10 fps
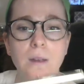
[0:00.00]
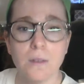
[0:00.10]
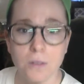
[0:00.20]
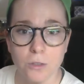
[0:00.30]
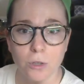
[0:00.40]

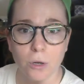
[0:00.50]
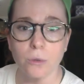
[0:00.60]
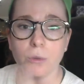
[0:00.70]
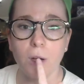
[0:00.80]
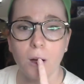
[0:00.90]
To show
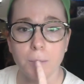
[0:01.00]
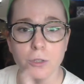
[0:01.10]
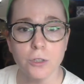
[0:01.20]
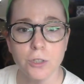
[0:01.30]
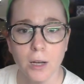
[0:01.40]
you the
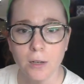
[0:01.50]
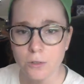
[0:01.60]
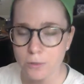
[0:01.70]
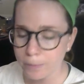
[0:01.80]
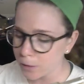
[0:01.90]
embouchure
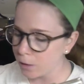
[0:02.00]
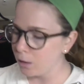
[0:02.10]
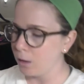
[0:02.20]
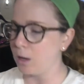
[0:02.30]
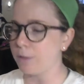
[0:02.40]
change,
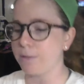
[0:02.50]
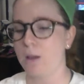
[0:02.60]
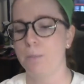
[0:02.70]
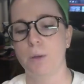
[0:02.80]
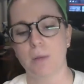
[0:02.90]
if
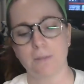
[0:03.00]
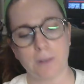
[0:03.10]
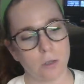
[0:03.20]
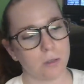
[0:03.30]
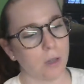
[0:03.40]
I put my
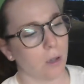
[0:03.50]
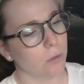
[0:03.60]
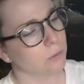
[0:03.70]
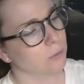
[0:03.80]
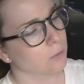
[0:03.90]
fingers
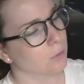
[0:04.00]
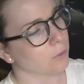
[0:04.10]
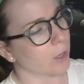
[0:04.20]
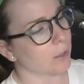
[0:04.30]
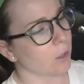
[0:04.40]
down
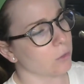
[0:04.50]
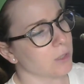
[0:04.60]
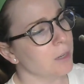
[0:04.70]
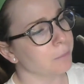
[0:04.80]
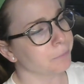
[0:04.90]
for a low
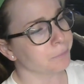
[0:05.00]
D,